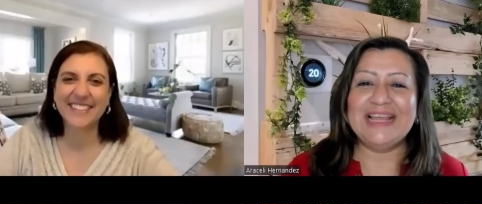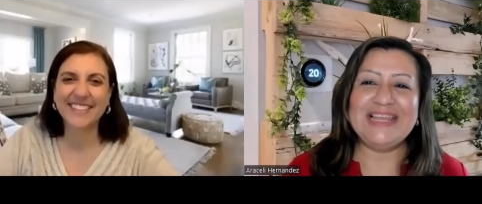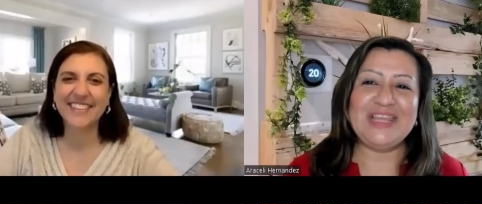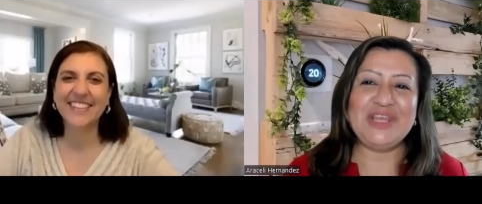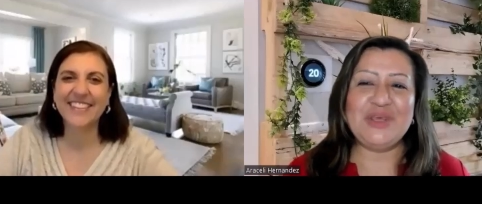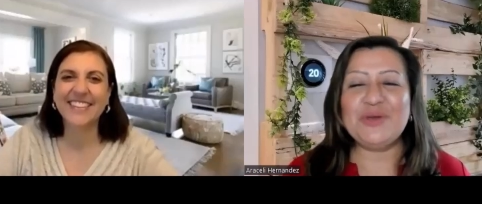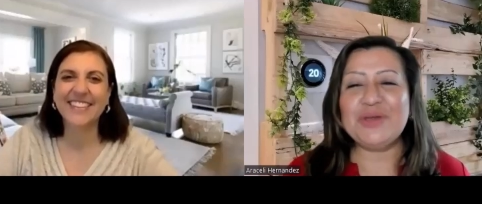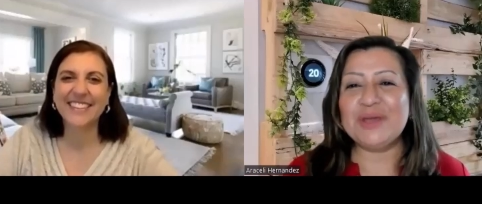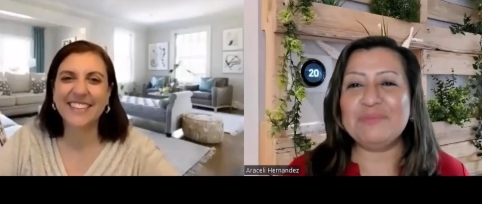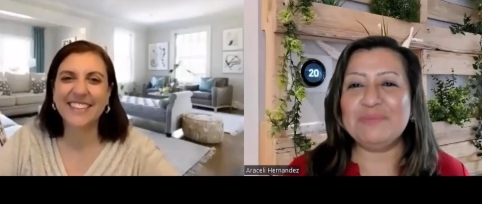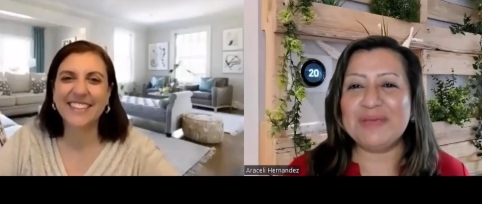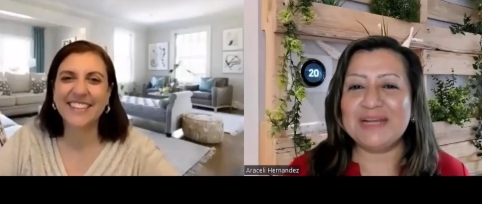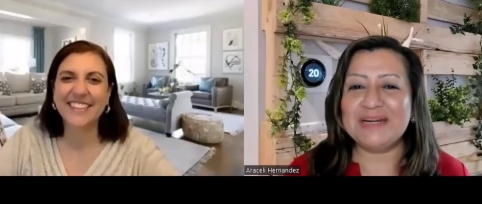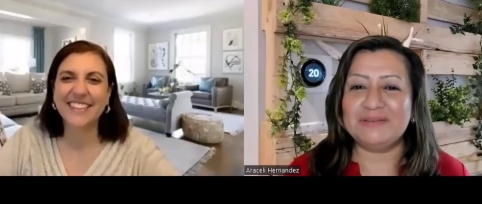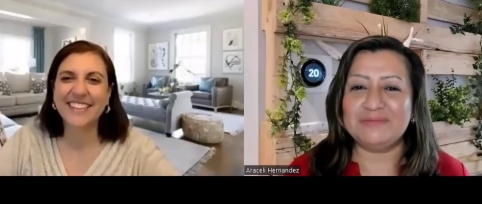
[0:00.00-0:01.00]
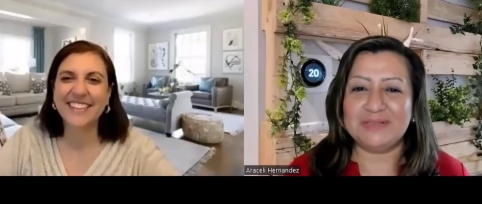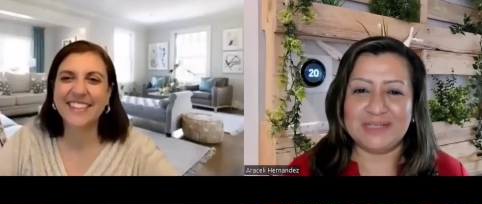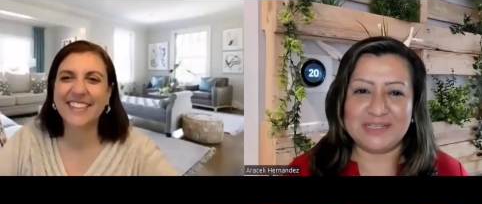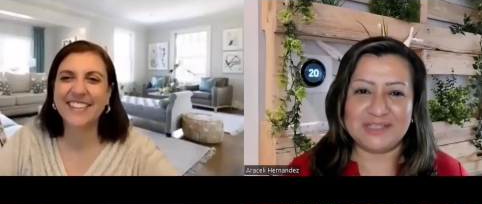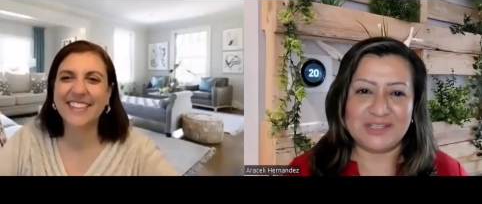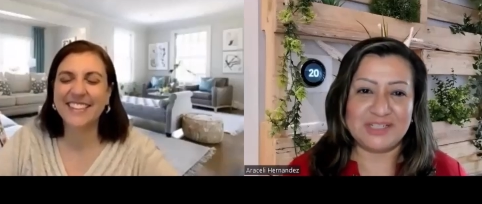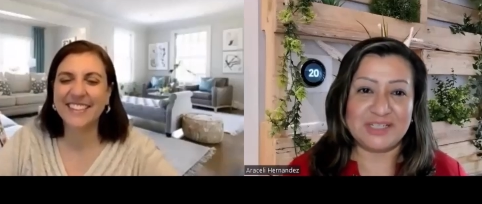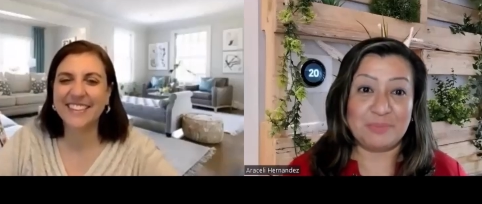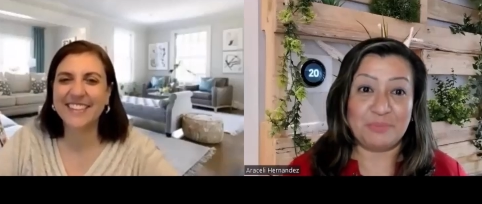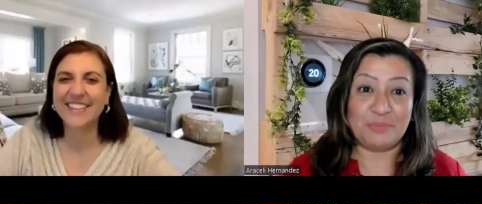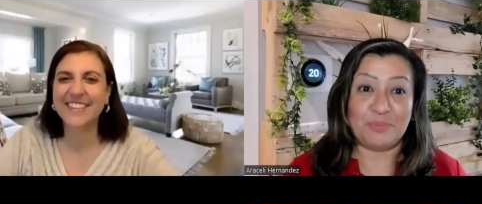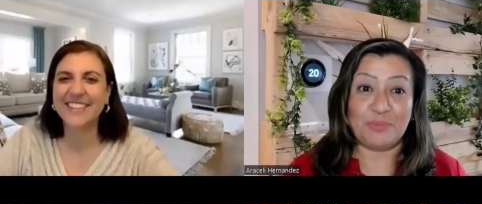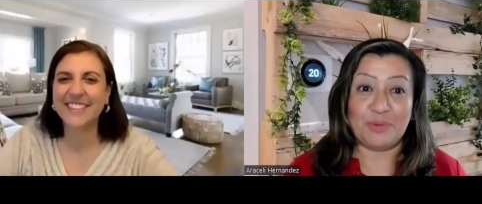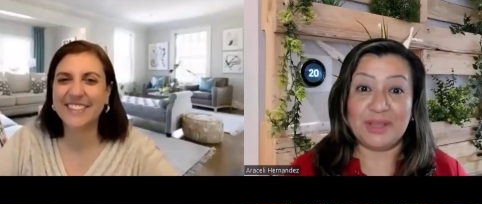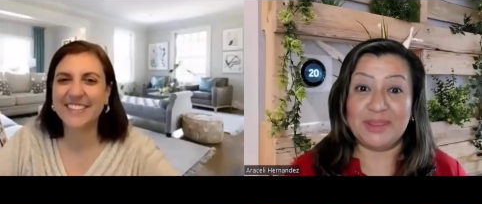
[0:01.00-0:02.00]
Speaker 1: you can be in a relationship
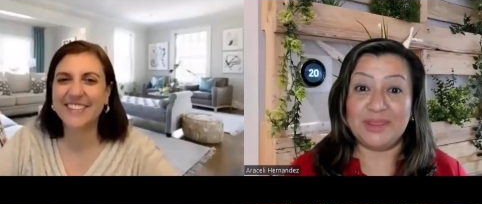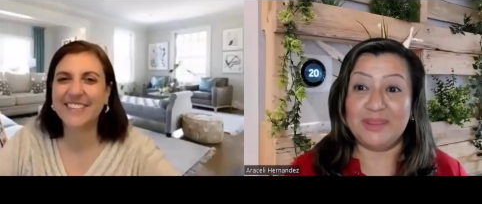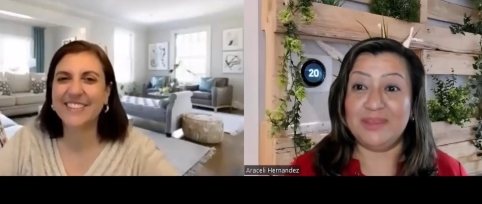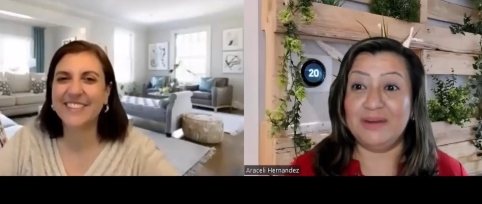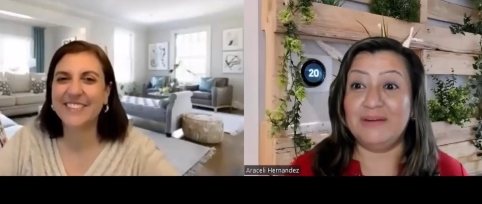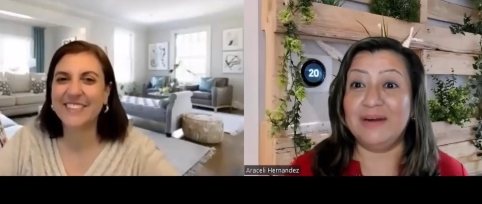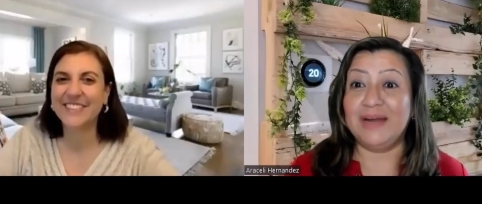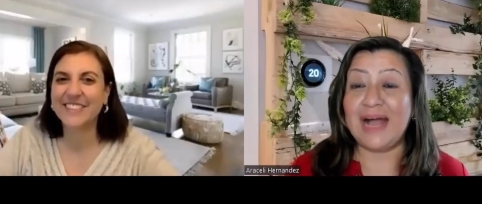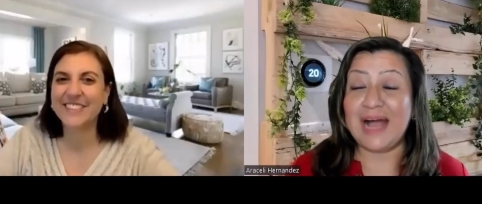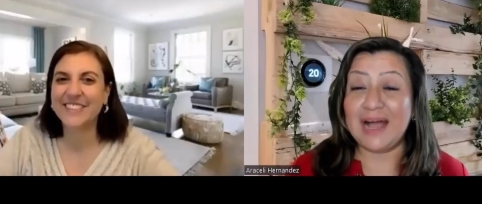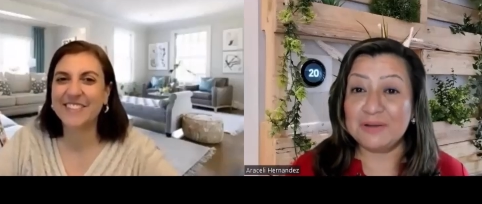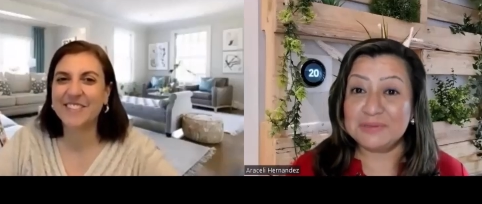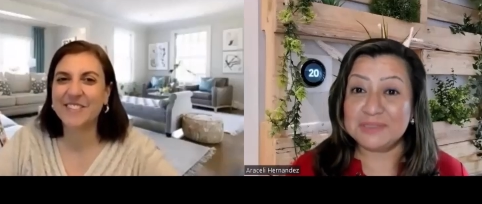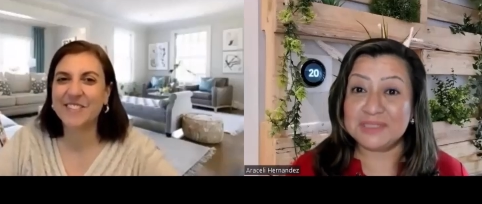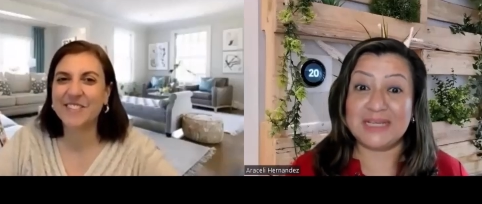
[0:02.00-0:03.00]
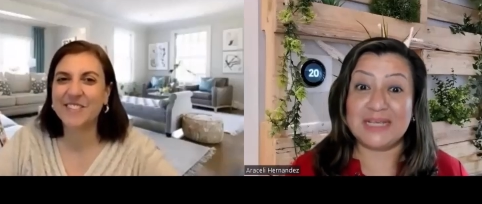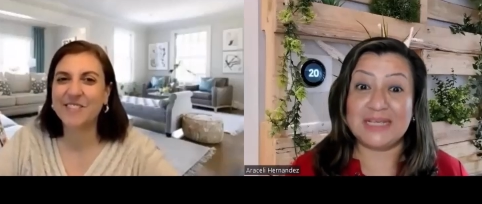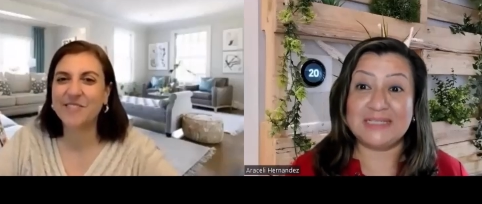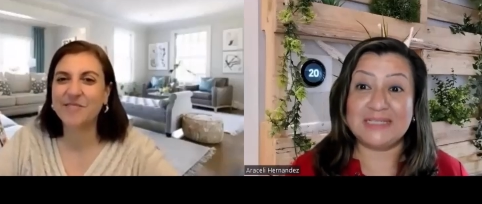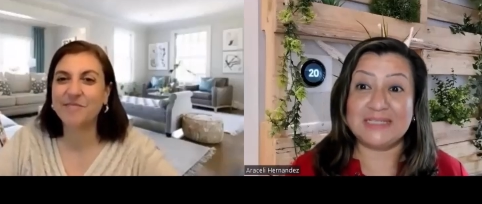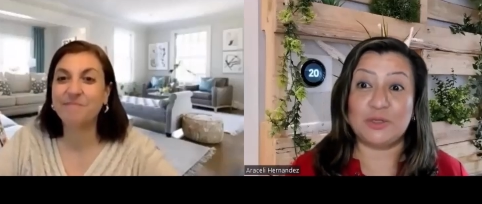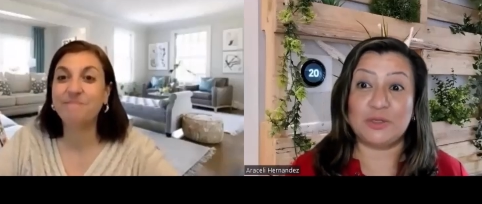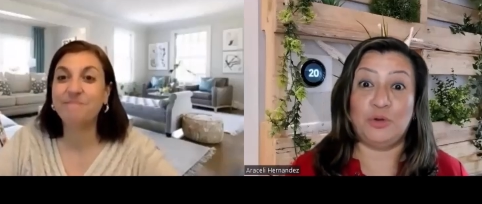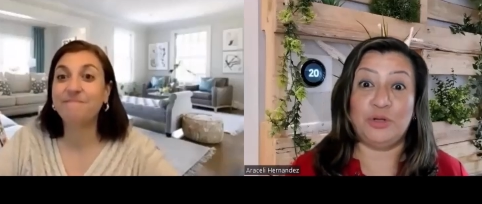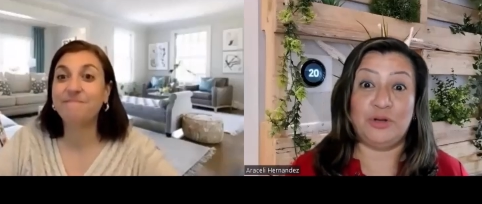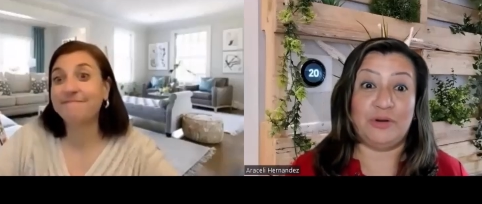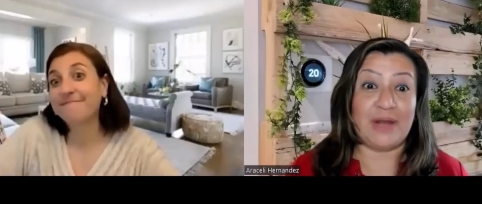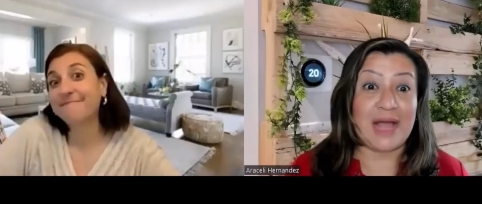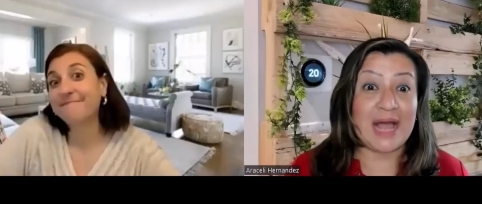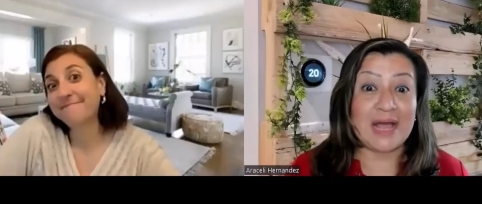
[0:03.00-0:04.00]
with your houses or
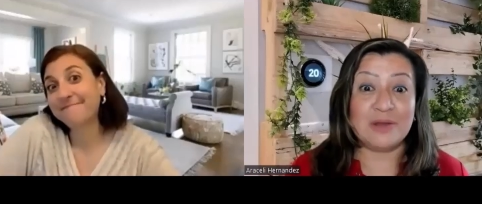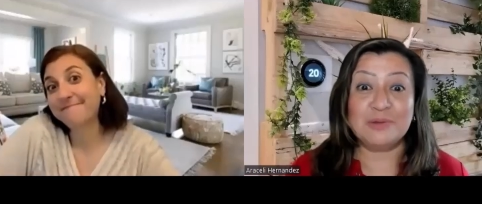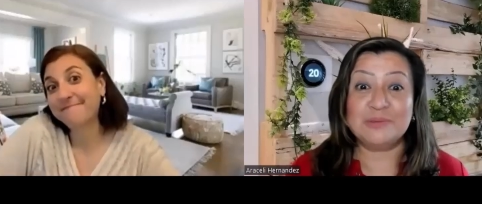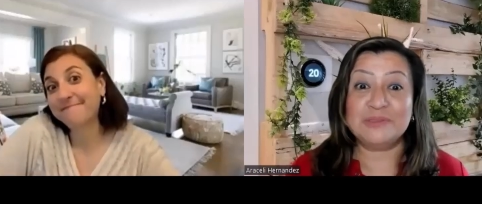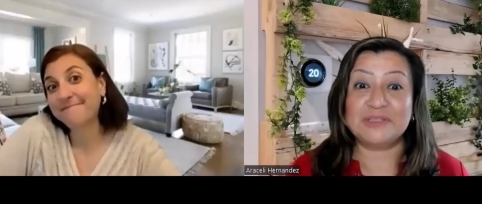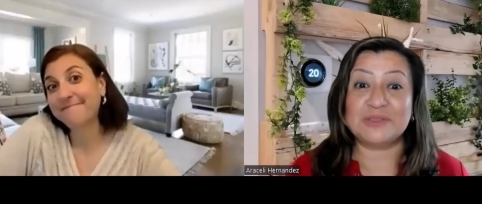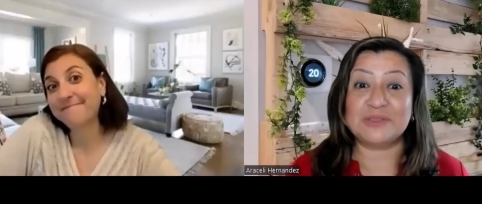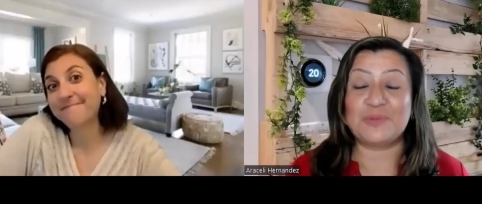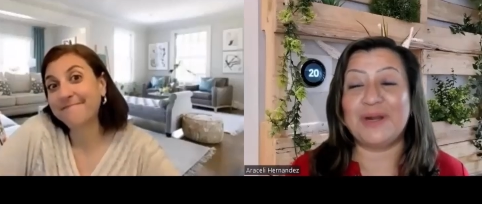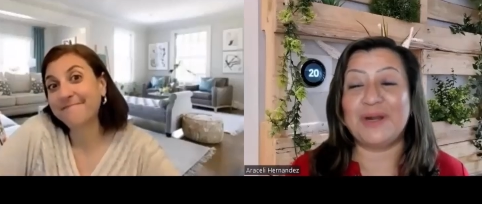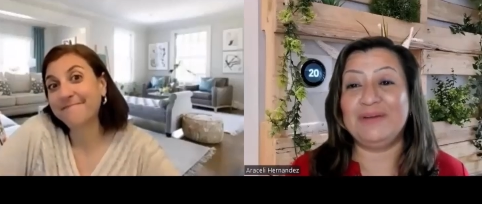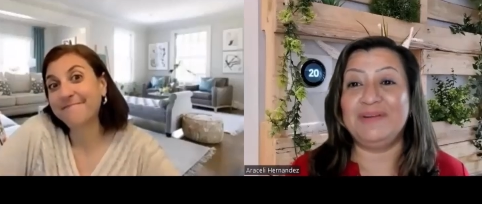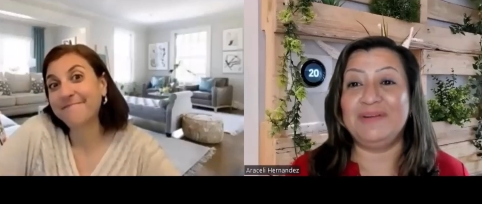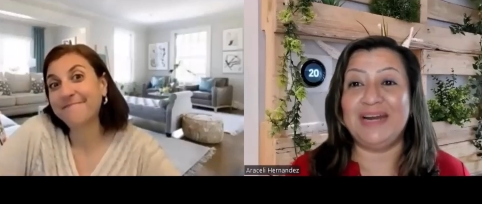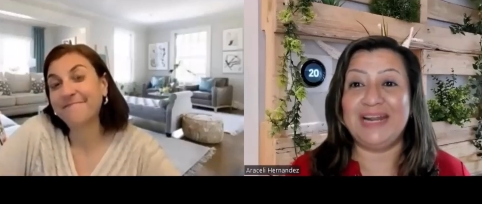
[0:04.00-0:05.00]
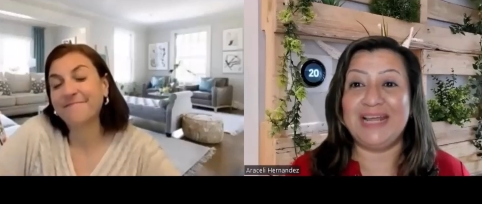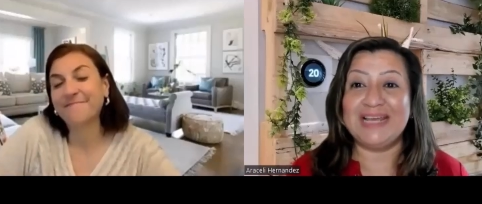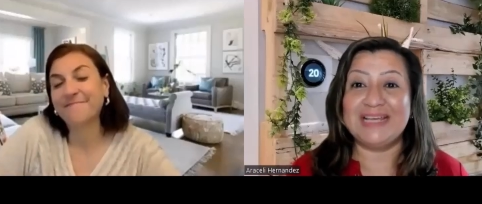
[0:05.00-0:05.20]
your house, whatever it